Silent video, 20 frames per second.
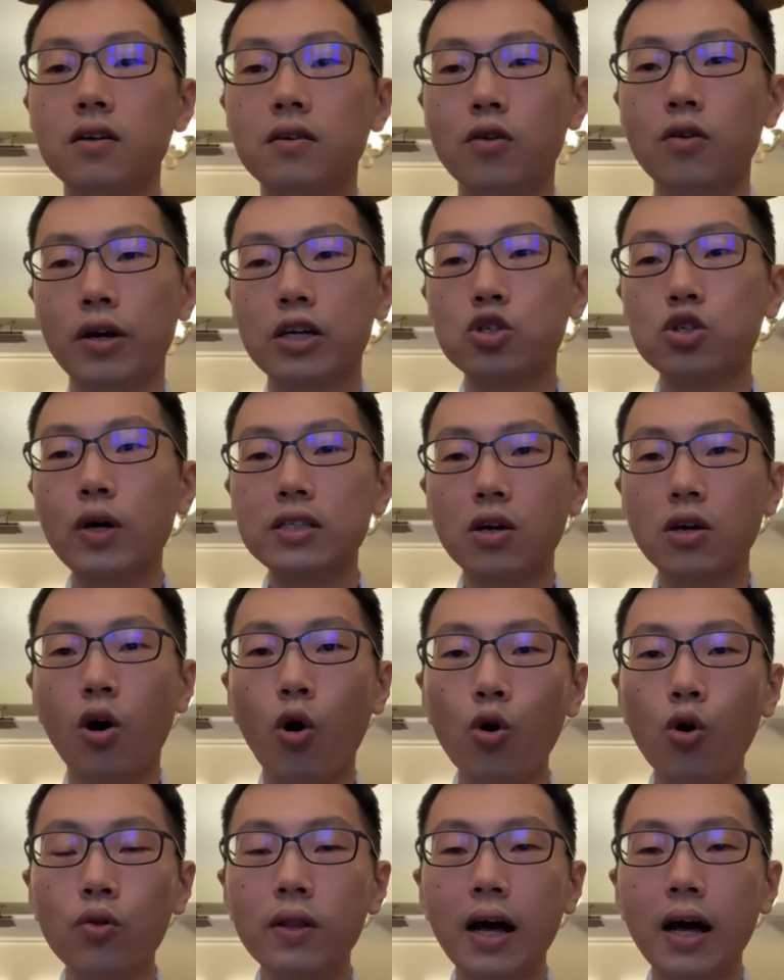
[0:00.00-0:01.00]
Okay, so as a
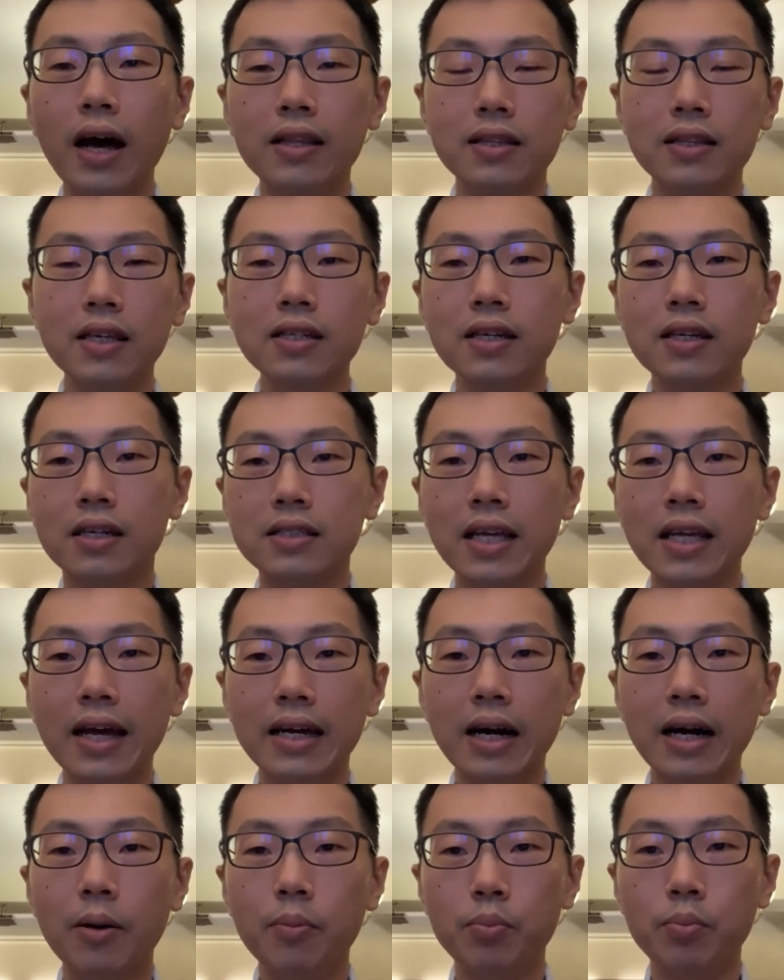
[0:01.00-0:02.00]
whole, I think the
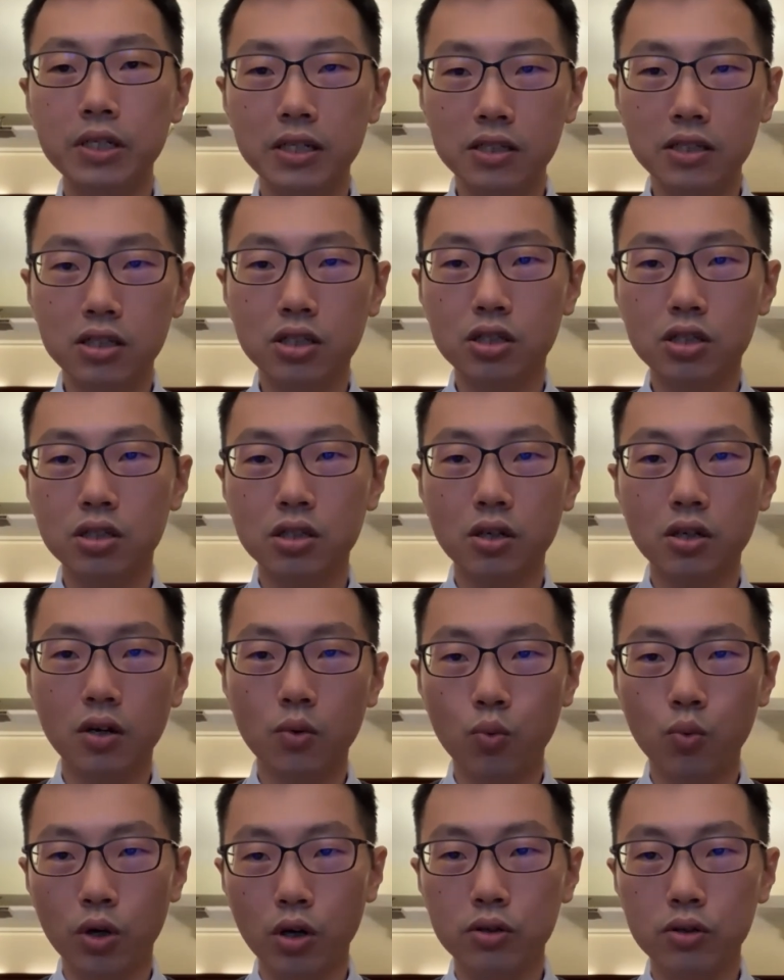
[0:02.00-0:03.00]
tech companies
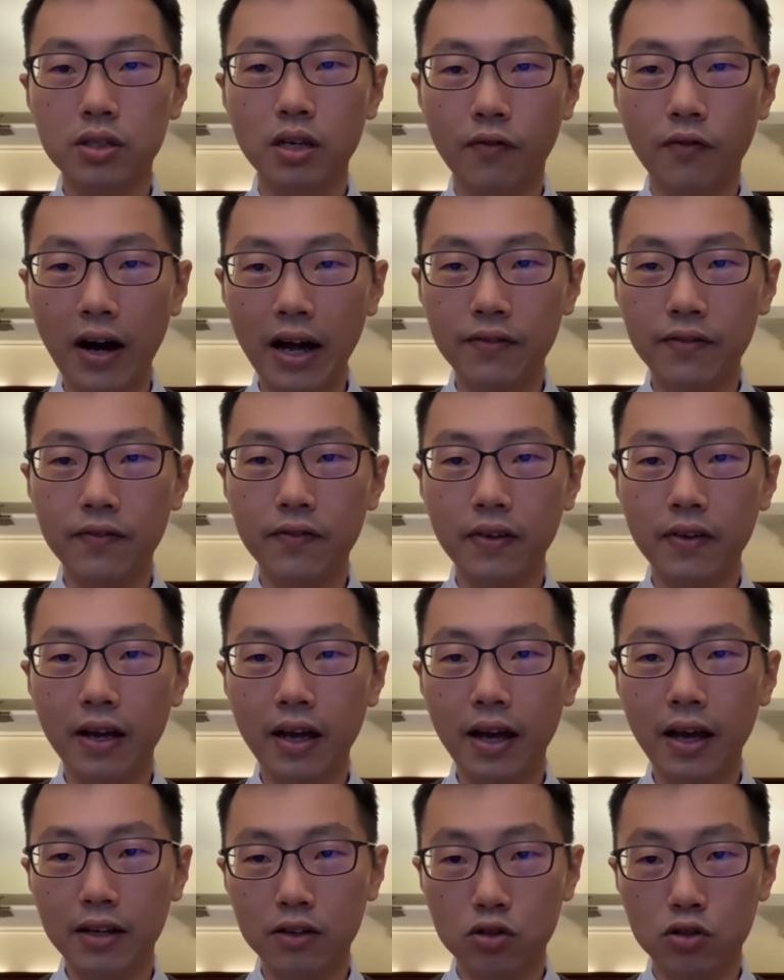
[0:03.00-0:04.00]
will survive
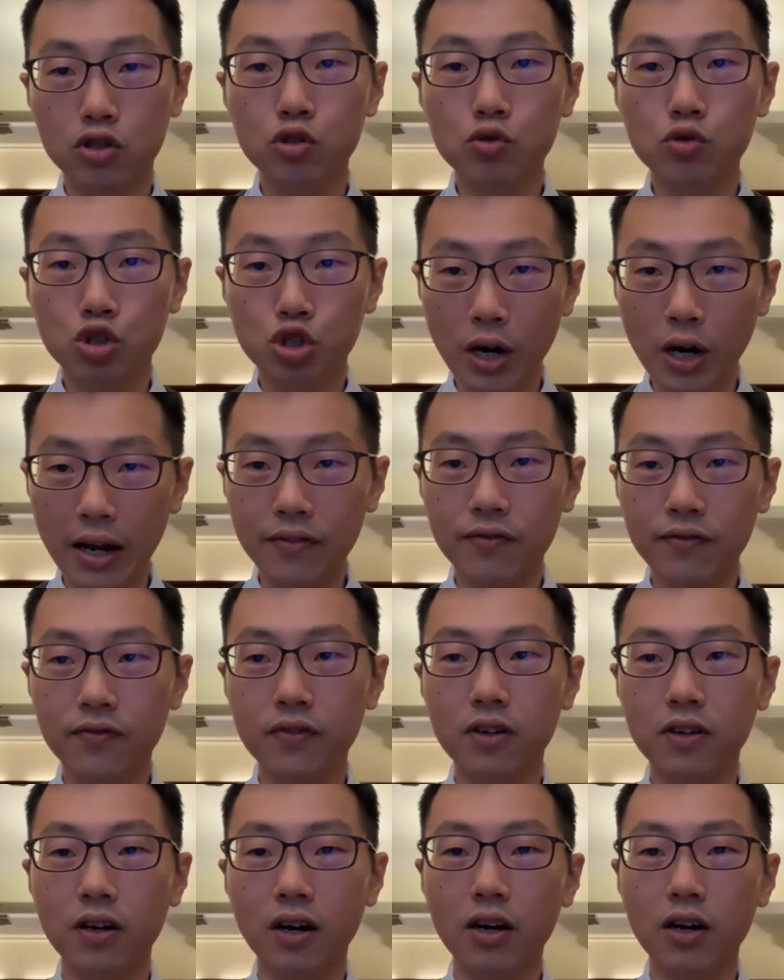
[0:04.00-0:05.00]
and still thrive
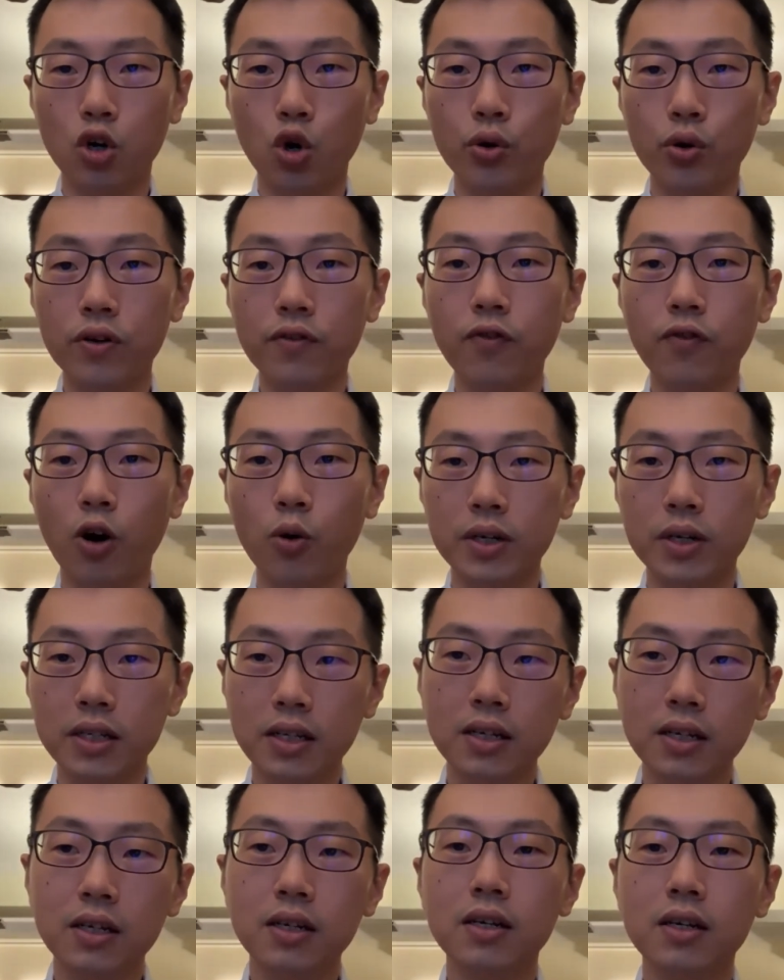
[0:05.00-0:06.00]
going forward.
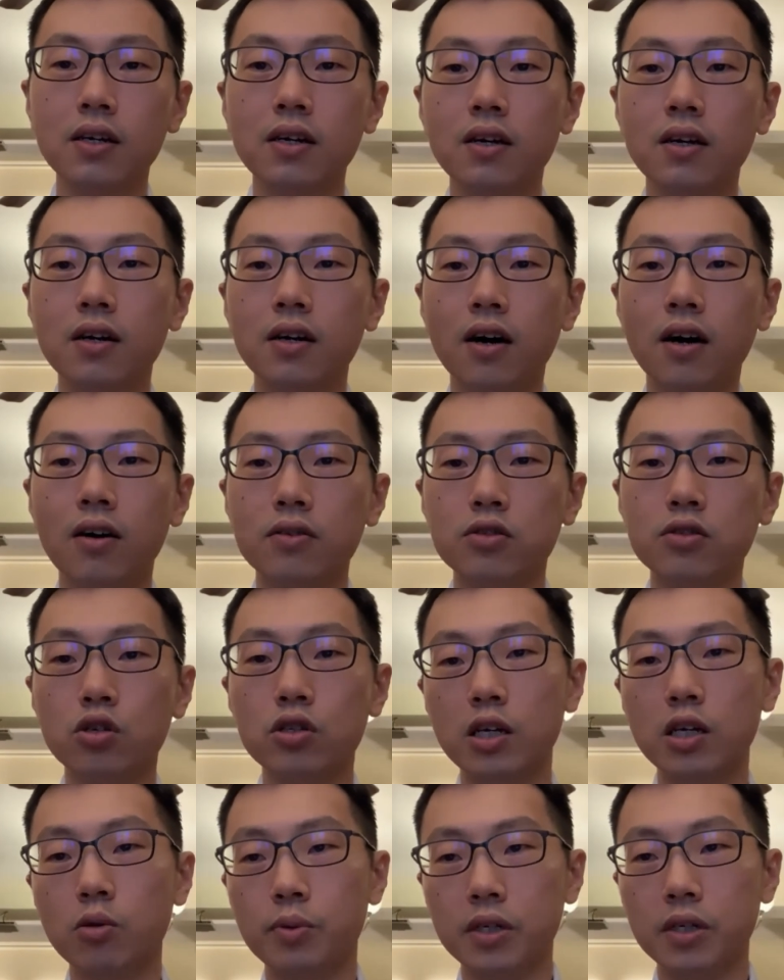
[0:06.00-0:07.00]
So
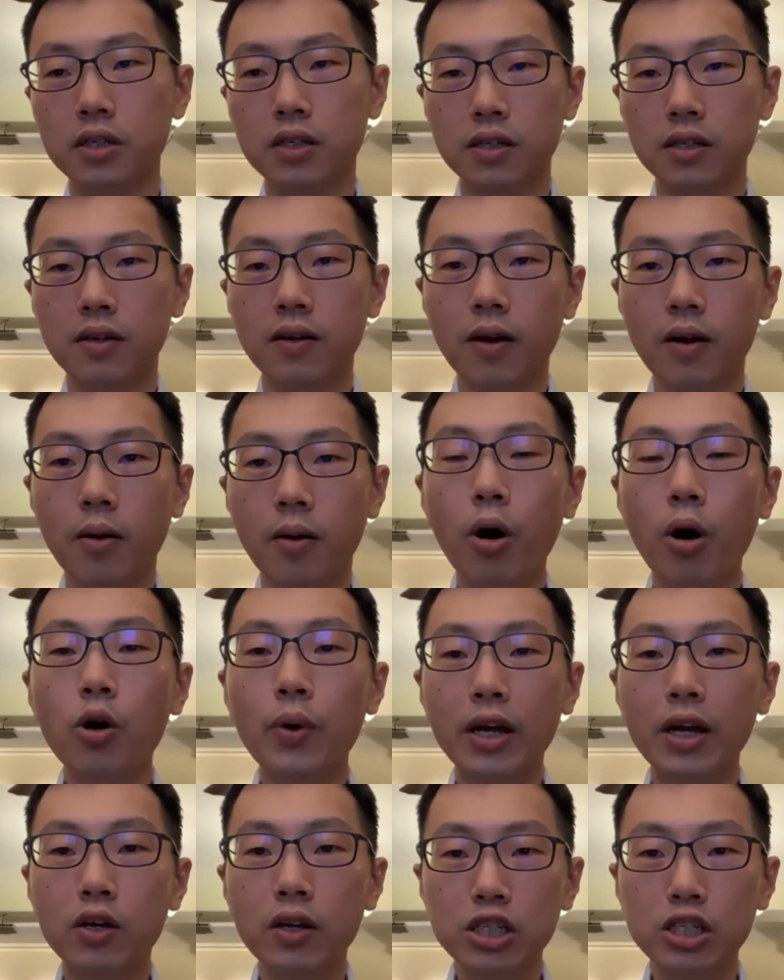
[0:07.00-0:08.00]
there will be more
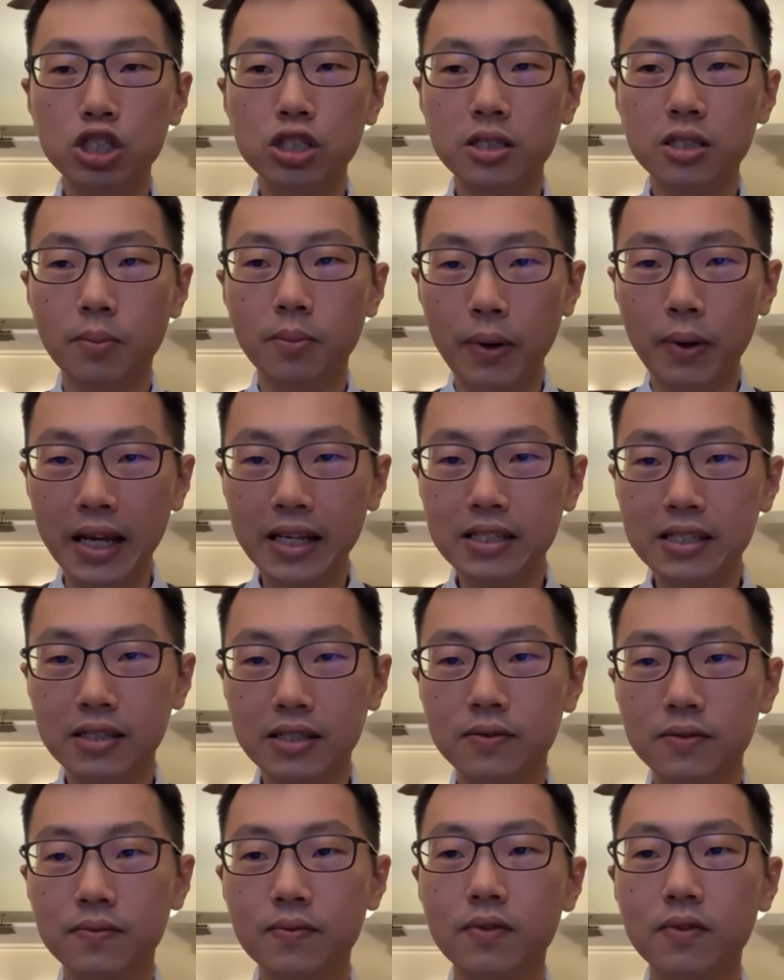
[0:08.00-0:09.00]
regulations in place.